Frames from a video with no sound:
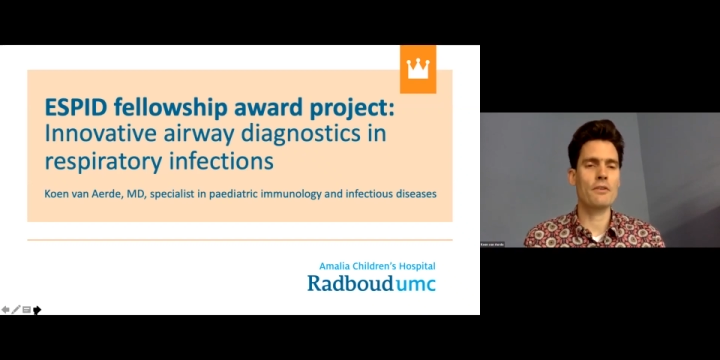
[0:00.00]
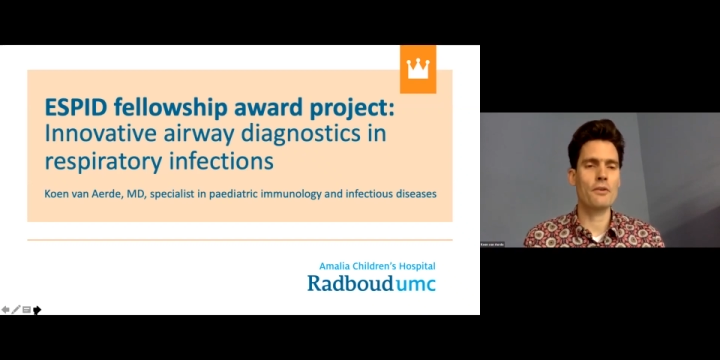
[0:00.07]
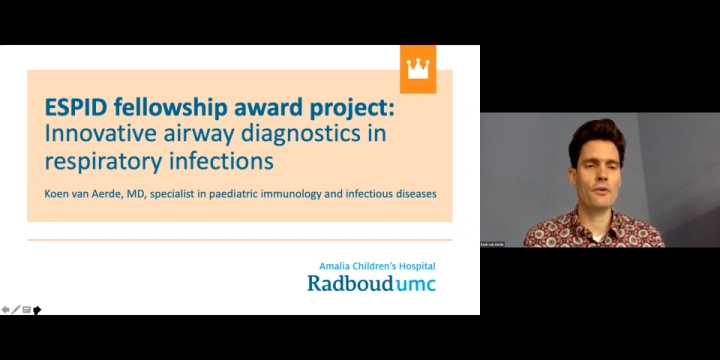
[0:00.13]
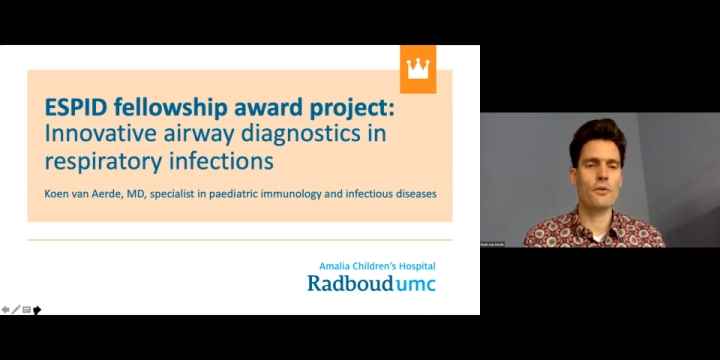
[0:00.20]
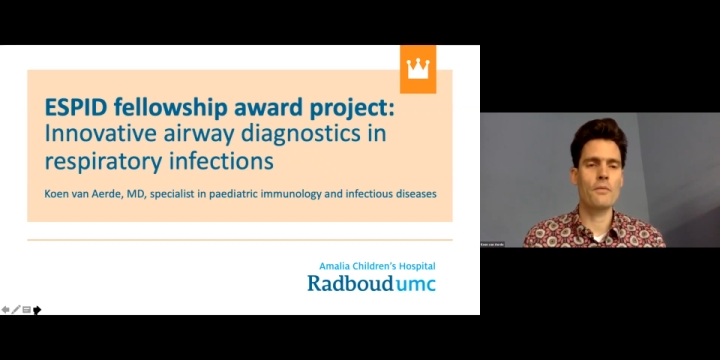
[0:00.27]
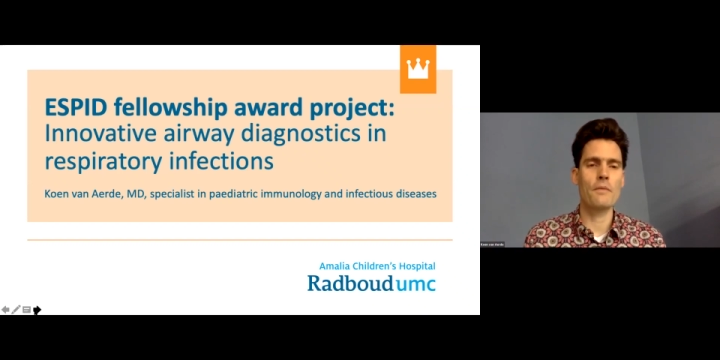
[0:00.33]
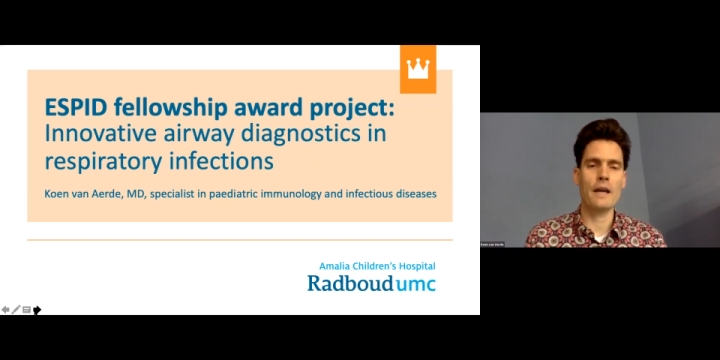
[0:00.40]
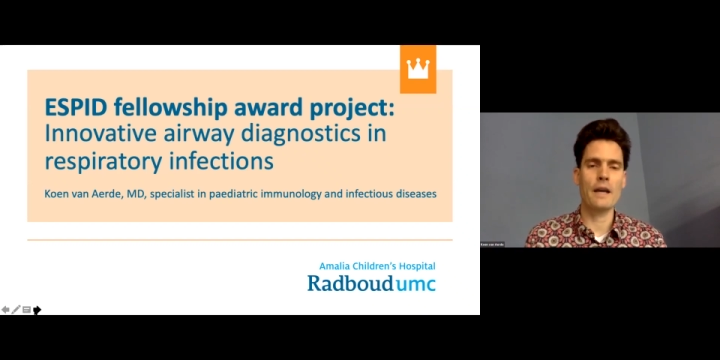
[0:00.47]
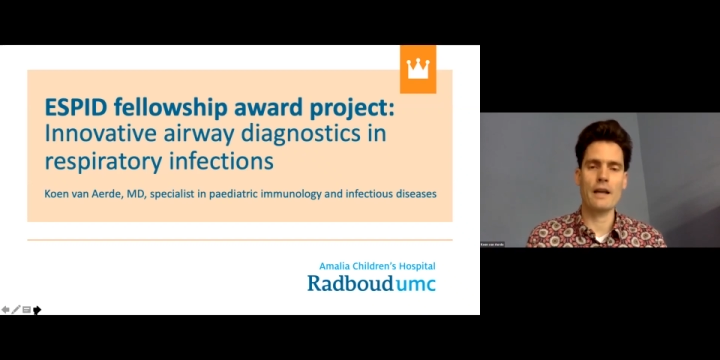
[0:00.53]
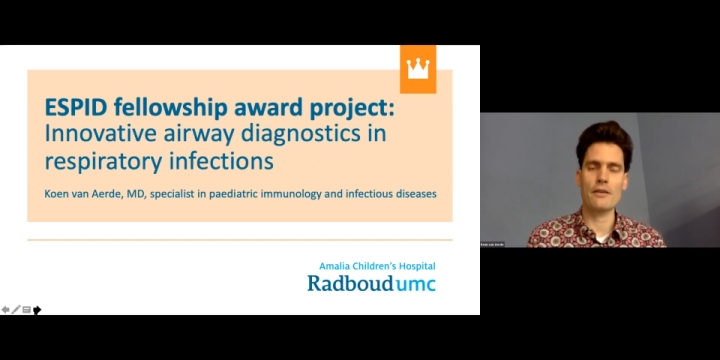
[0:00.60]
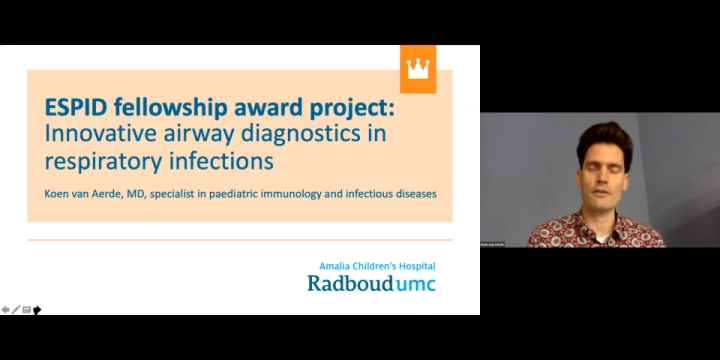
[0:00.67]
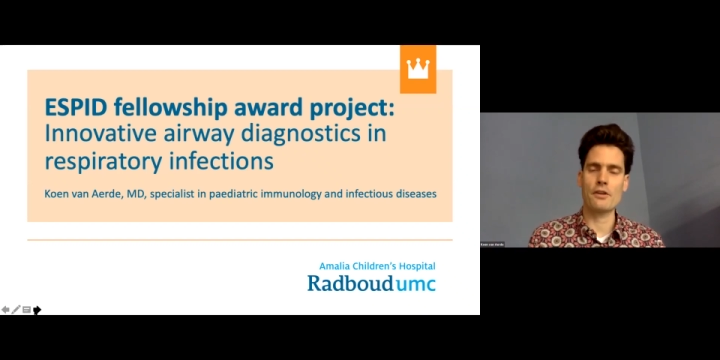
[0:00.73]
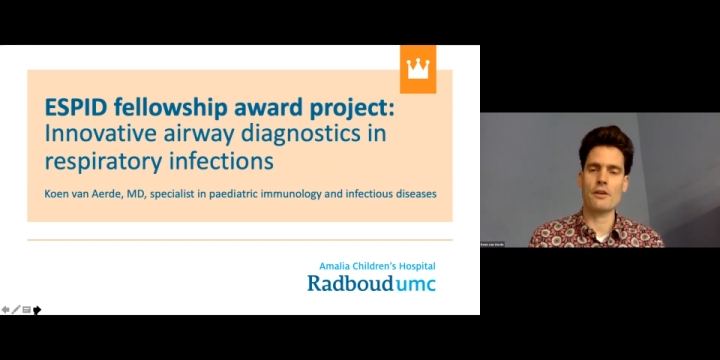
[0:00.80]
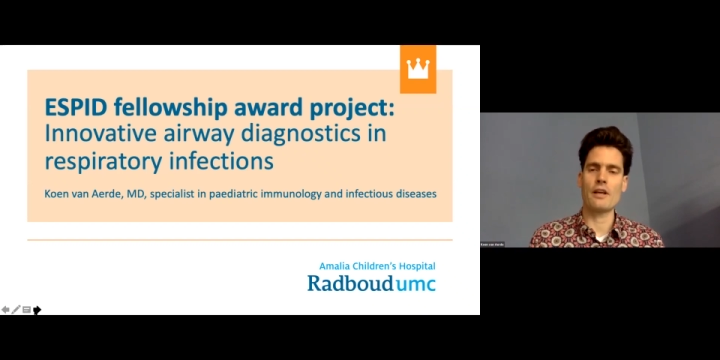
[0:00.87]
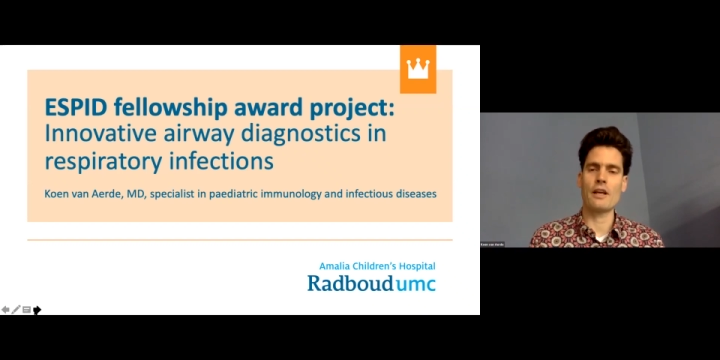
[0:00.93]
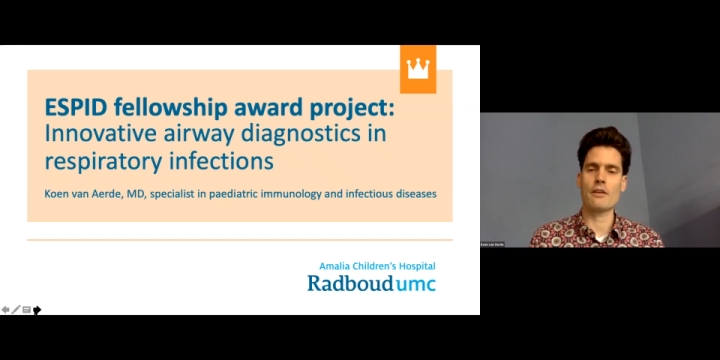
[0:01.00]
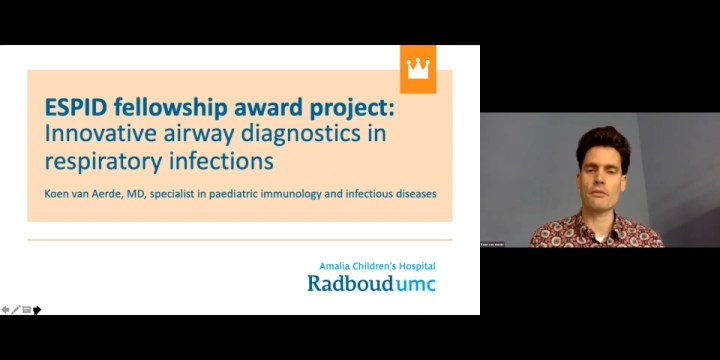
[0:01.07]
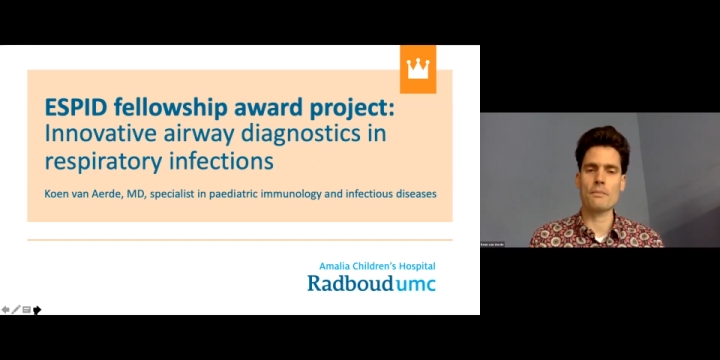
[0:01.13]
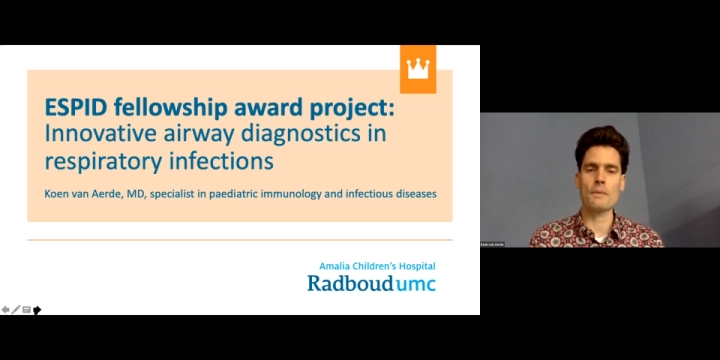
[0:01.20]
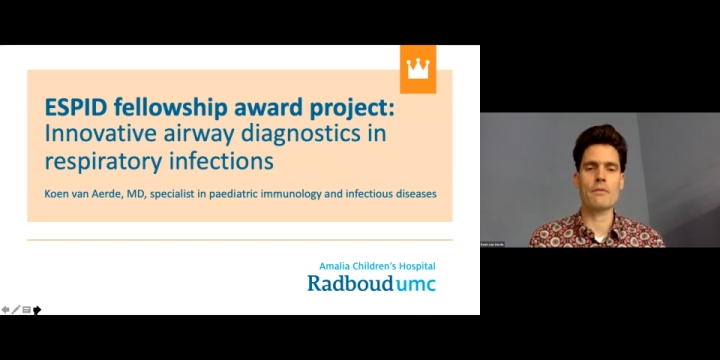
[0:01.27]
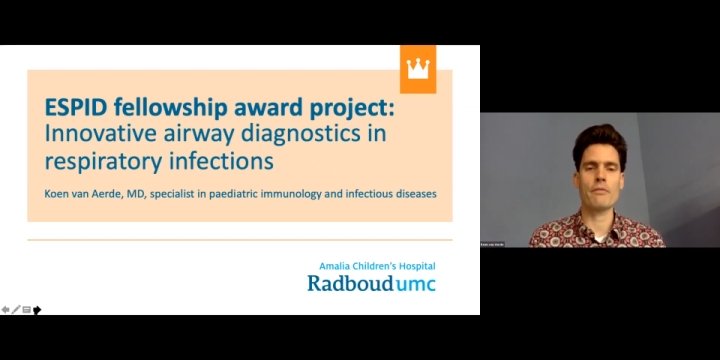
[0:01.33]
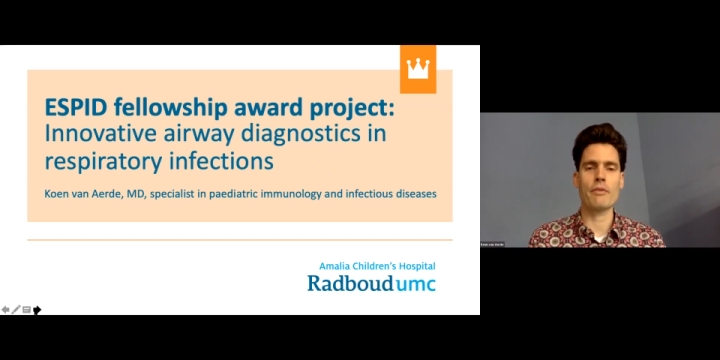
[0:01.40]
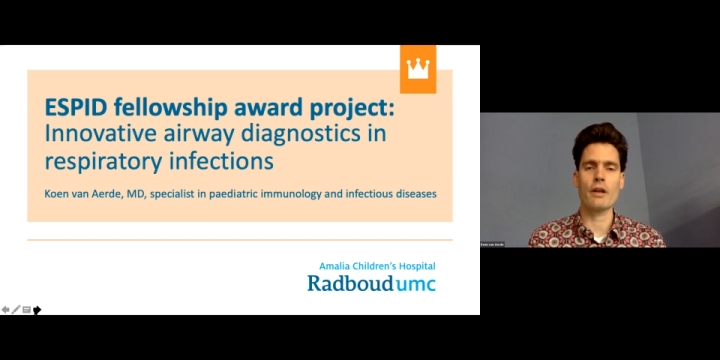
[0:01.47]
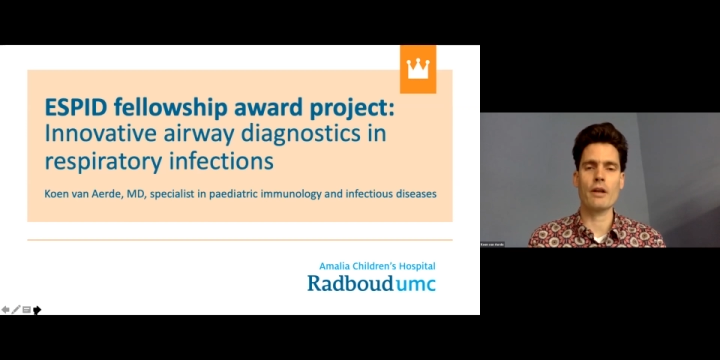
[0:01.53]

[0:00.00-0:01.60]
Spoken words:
to you my Aerde